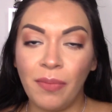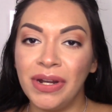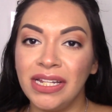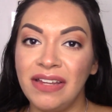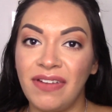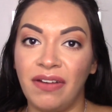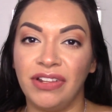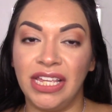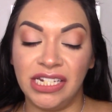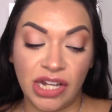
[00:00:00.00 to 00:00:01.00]
I'm gonna leave
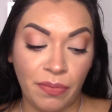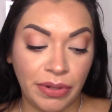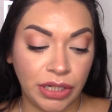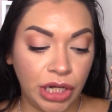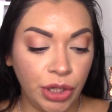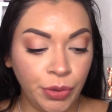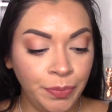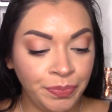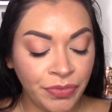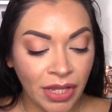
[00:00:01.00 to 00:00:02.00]
everything down
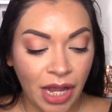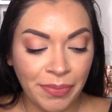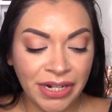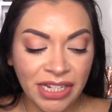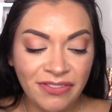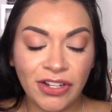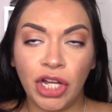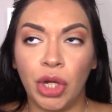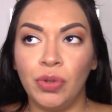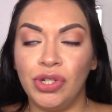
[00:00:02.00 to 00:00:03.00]
below. I'm gonna leave a
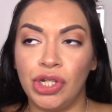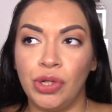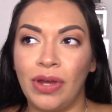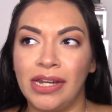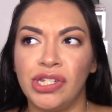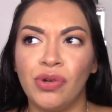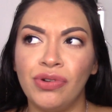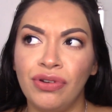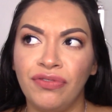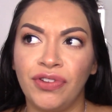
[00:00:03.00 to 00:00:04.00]
code too. I
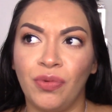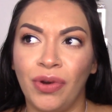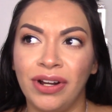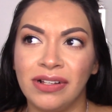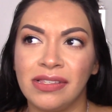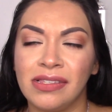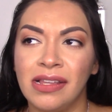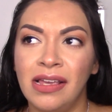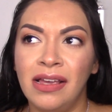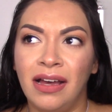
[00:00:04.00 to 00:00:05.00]
don't know if it works.
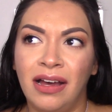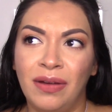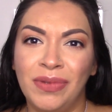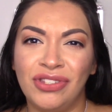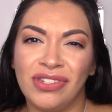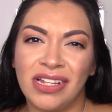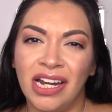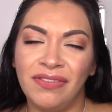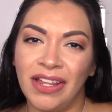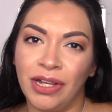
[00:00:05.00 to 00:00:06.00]
Um, it's just
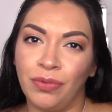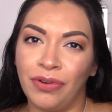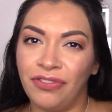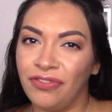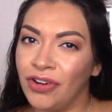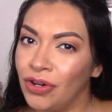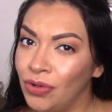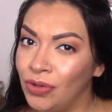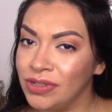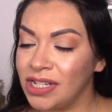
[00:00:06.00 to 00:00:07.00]
kind of like a
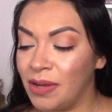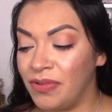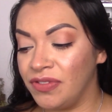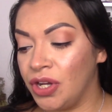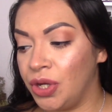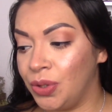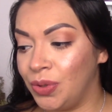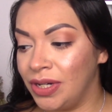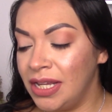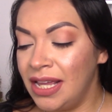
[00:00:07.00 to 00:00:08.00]
referral type of code.